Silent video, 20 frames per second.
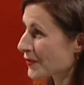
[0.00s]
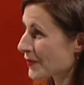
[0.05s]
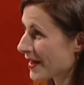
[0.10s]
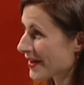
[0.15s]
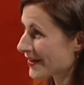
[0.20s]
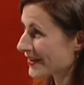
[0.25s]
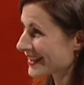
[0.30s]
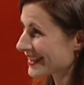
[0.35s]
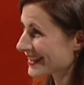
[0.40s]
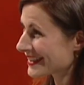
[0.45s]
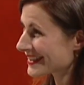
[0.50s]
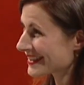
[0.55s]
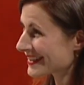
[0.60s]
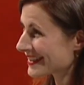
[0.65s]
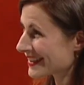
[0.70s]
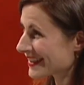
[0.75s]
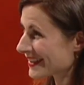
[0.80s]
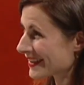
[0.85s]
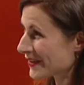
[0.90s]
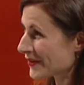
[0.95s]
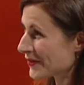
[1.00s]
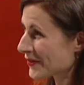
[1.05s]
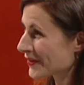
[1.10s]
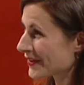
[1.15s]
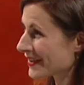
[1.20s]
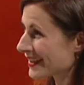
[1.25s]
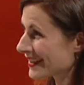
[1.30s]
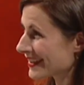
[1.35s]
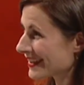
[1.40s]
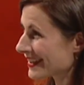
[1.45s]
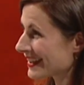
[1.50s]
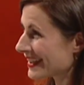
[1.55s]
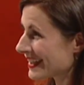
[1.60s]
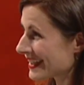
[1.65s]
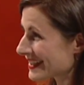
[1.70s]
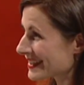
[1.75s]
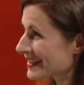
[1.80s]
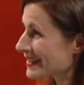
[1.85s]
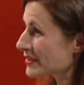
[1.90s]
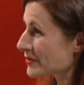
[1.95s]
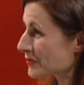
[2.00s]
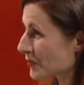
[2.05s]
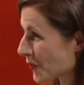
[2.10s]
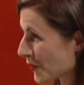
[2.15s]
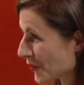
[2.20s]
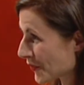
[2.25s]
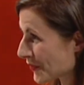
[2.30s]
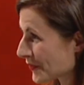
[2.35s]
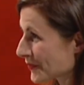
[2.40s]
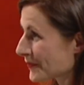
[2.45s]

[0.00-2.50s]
awareness along Absolutely. Less is more.